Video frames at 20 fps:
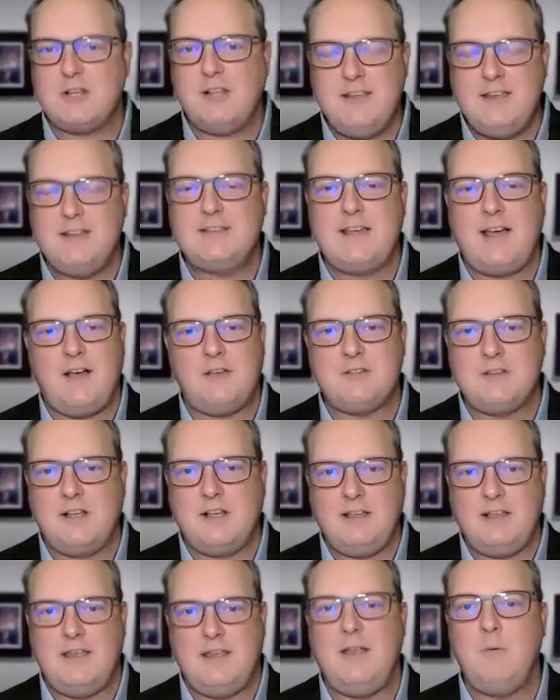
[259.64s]
clean towels and
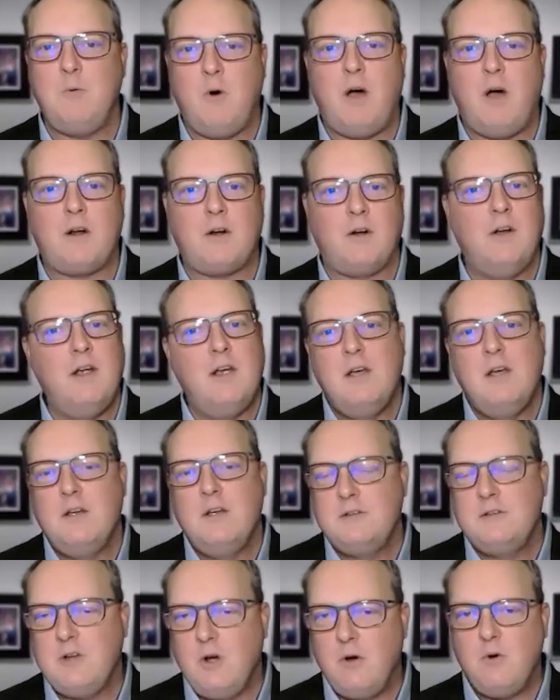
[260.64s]
clean water.
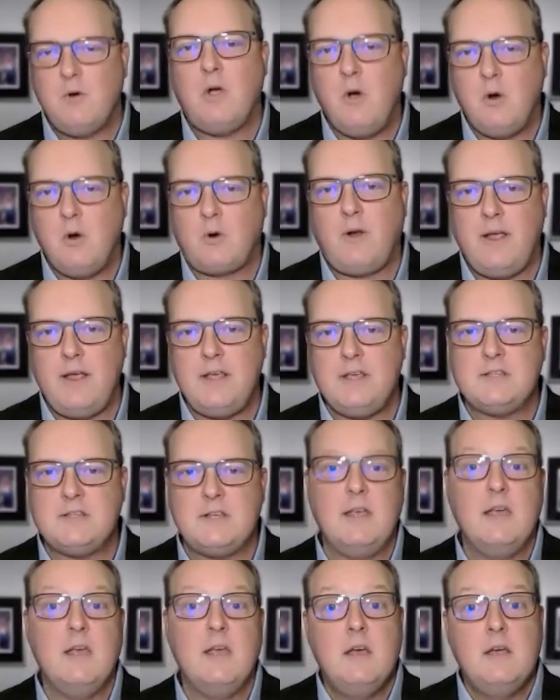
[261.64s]
Don't go
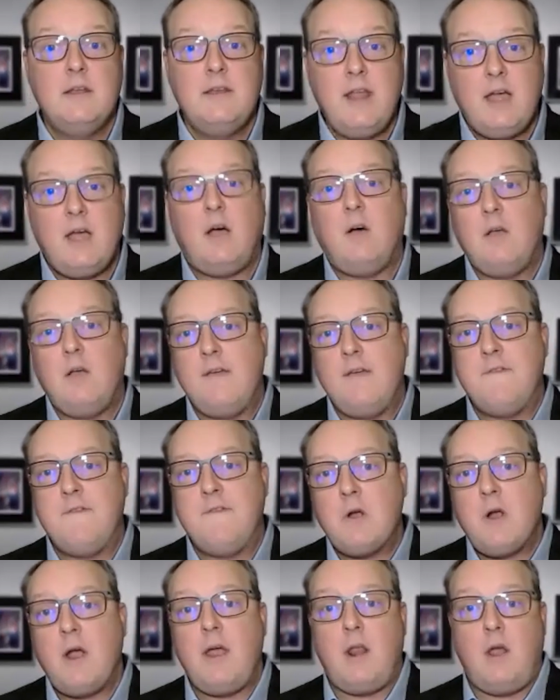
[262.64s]
crazy. Now, if
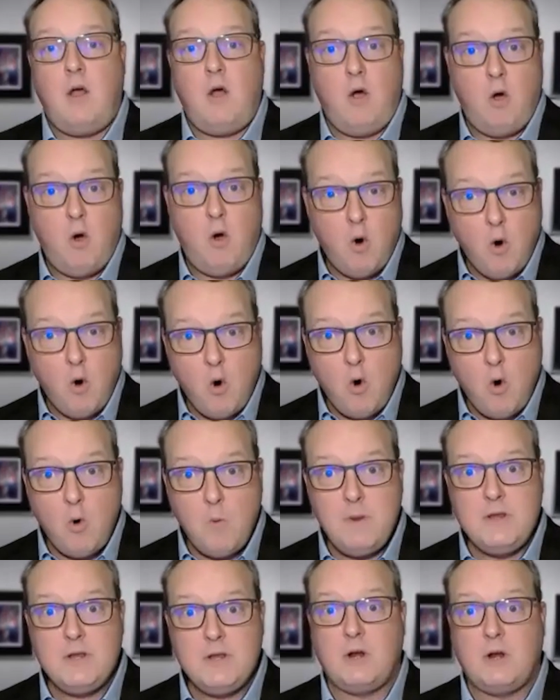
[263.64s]
you're at
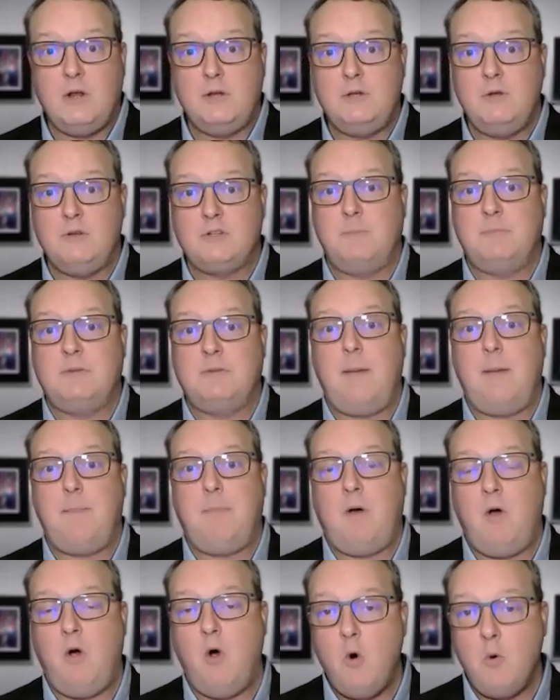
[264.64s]
home and you're going to do some type
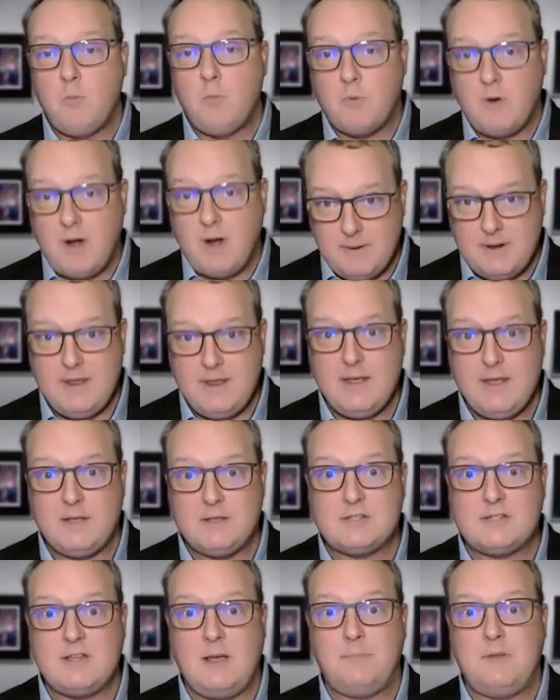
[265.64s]
of home remedy on
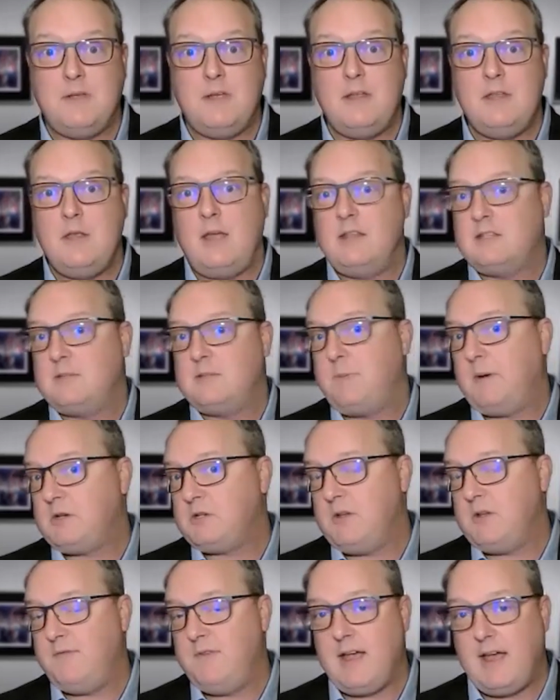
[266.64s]
something, and
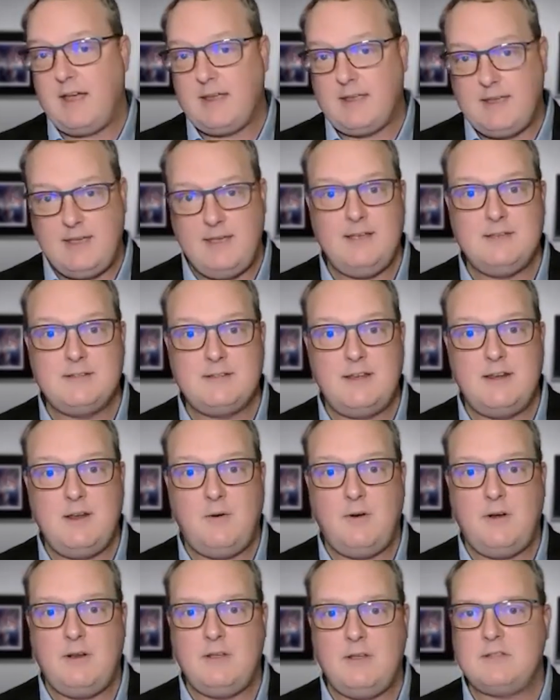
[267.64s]
especially if you got kids, I
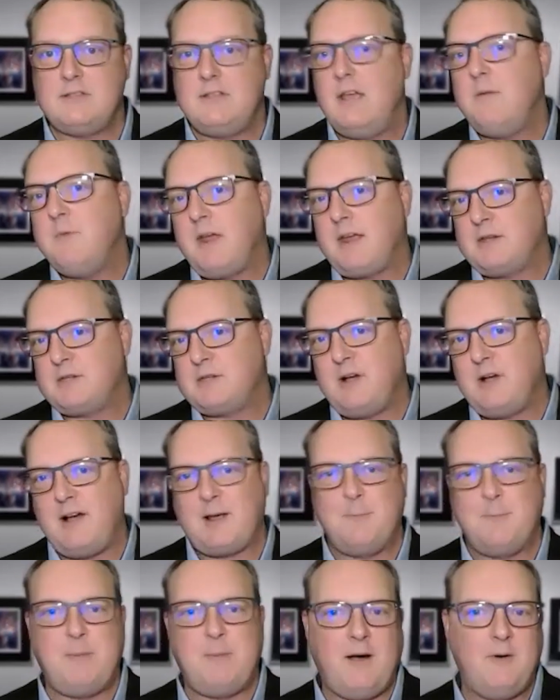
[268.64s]
know it is, then we could
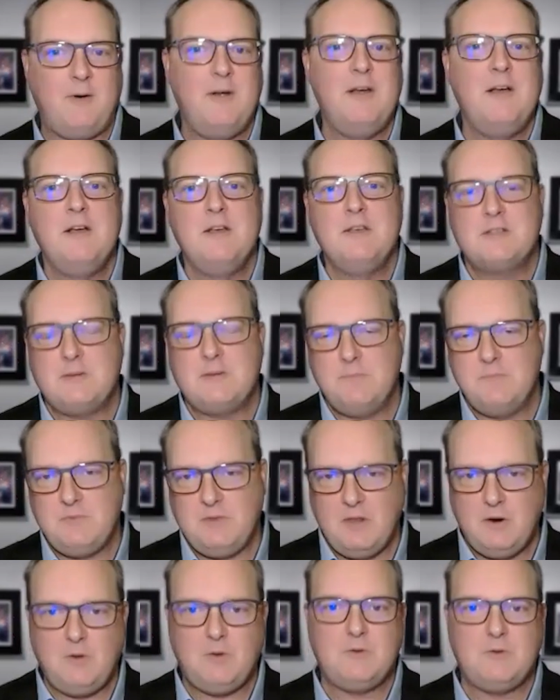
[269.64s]
talk about some
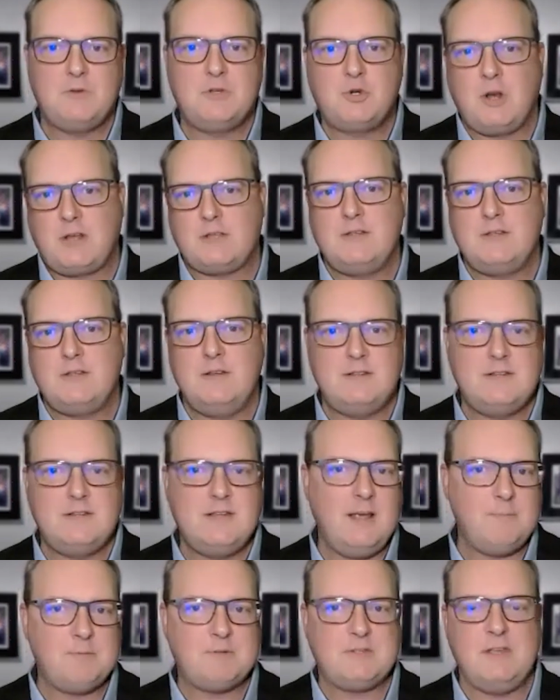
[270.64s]
little tricks and
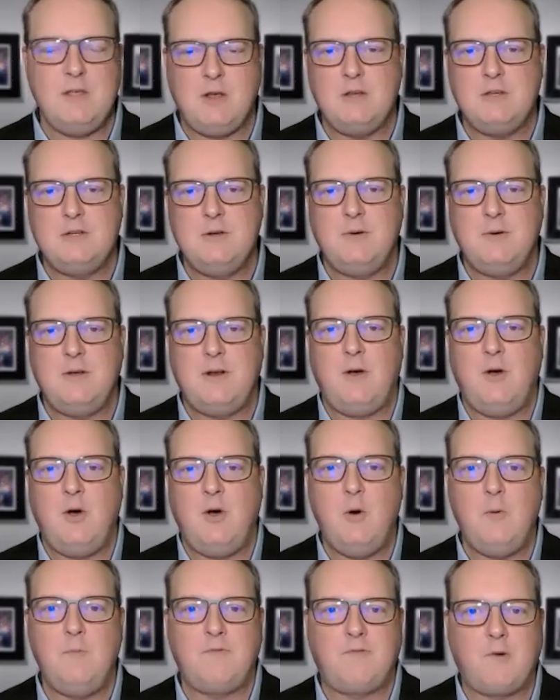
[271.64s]
tips that you could do at
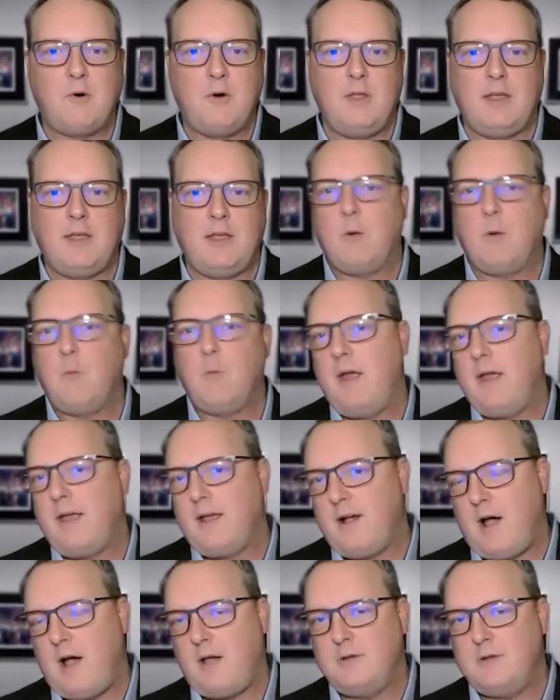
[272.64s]
home for your white
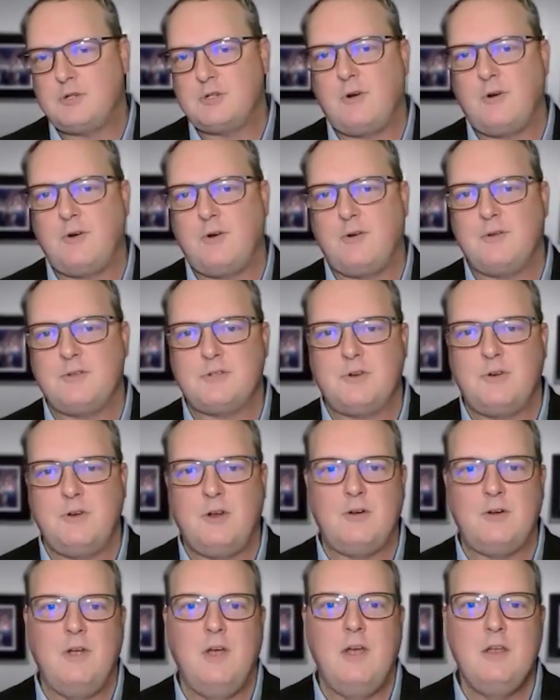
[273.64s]
cotton shirts or
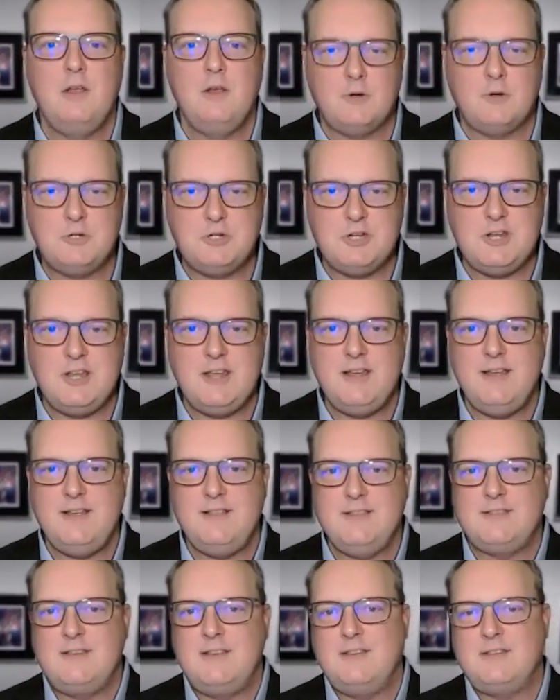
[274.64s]
your
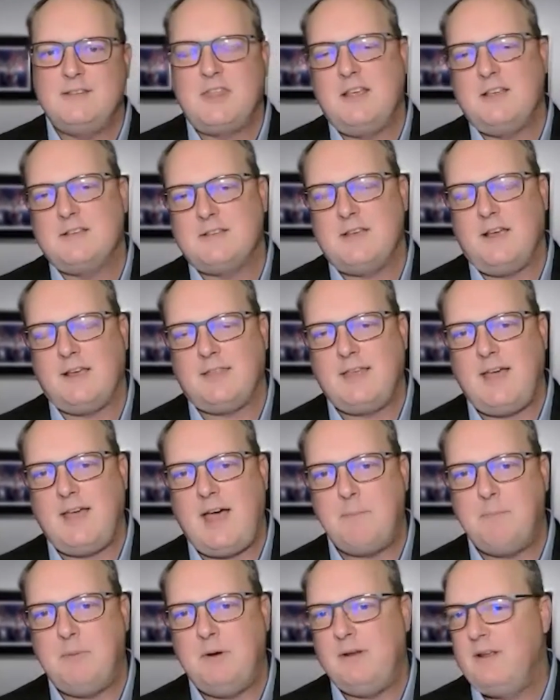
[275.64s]
jeans and things like
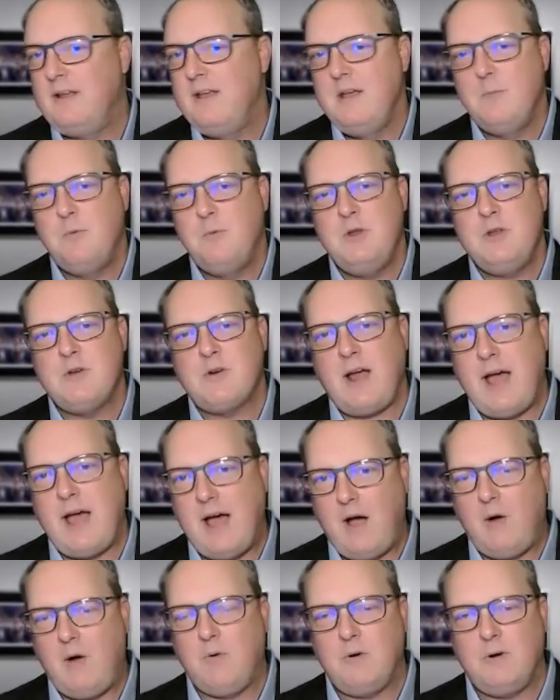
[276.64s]
that. But when you're
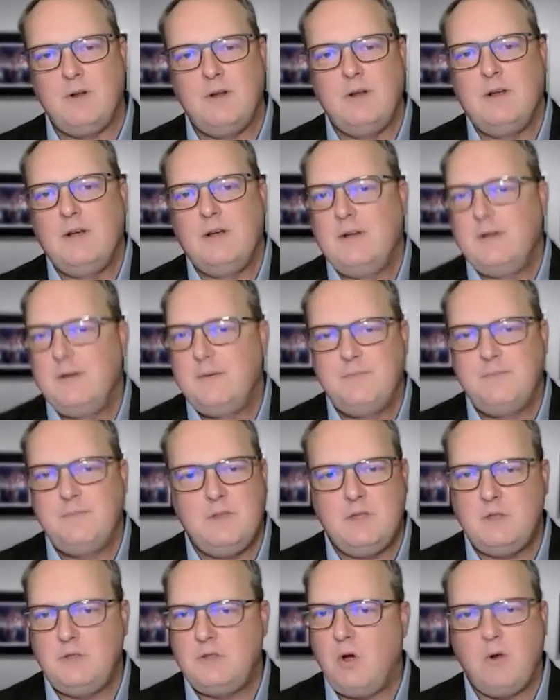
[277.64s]
out,
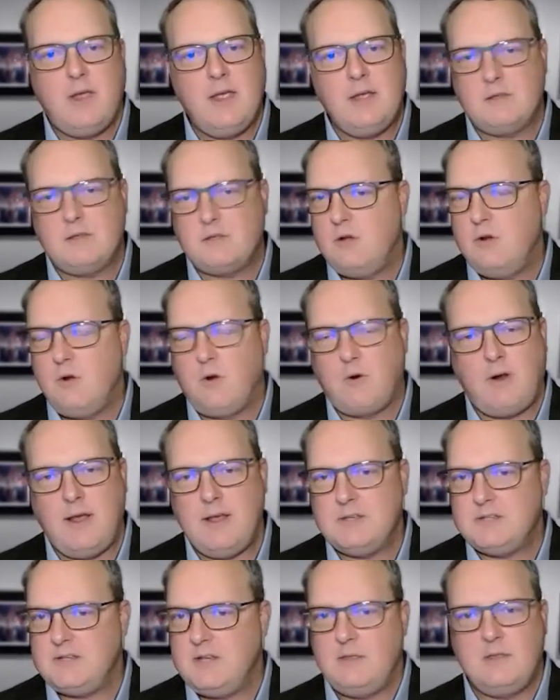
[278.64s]
you don't get too
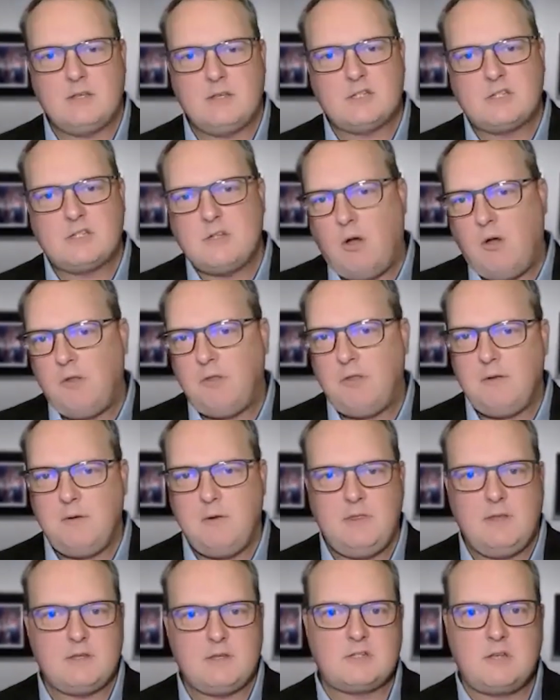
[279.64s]
crazy. The salt
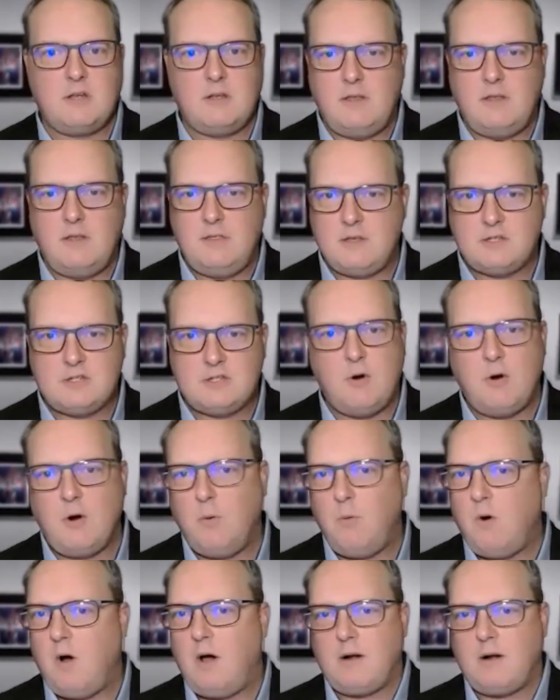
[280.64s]
in the soda
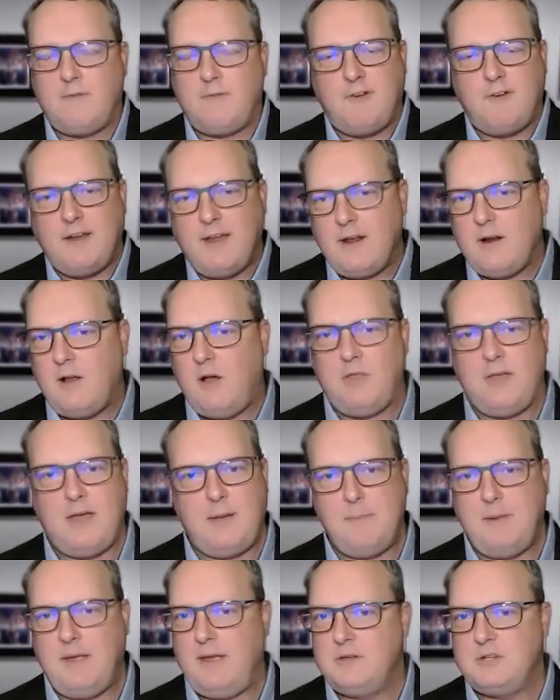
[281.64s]
water, forget all
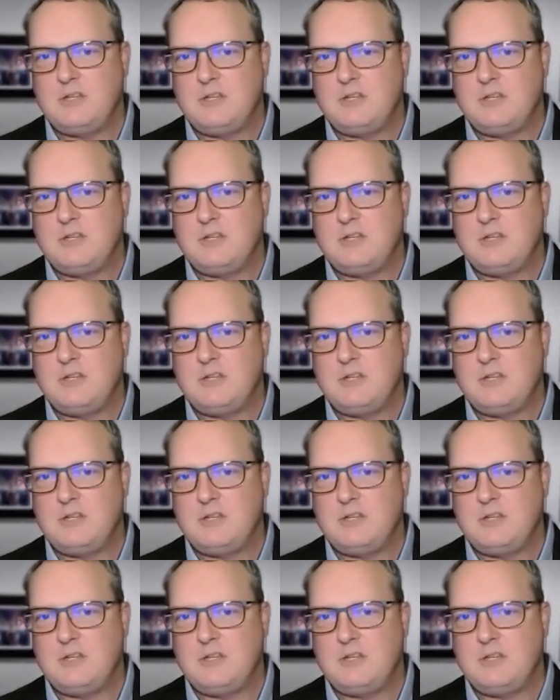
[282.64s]
that, man.